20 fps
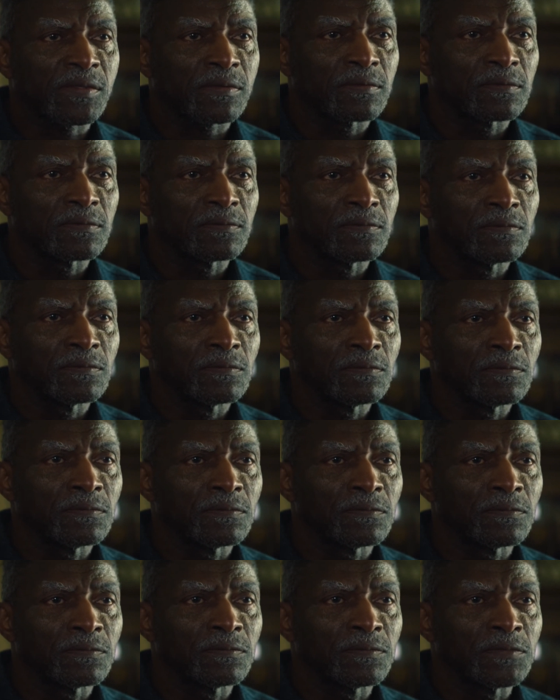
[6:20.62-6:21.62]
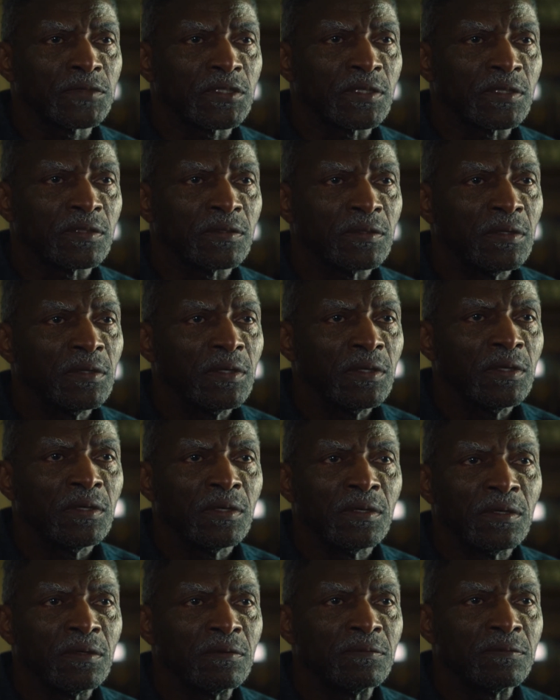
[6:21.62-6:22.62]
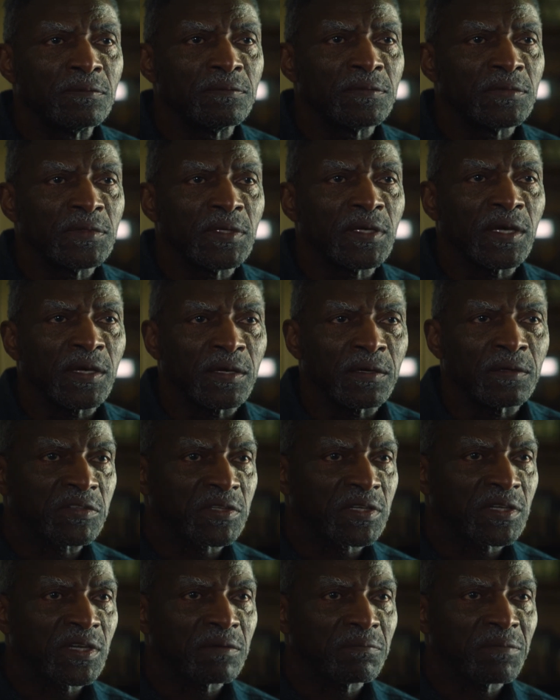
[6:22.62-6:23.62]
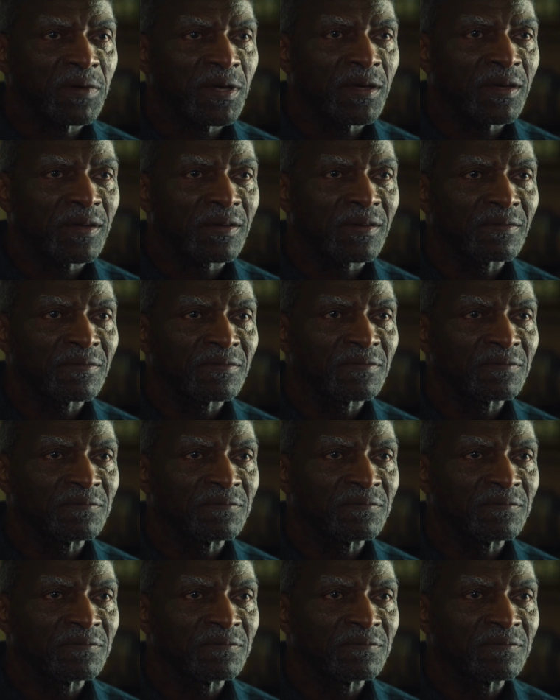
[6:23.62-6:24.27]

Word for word: lonely alien refugee Martian Manhunter on Justice League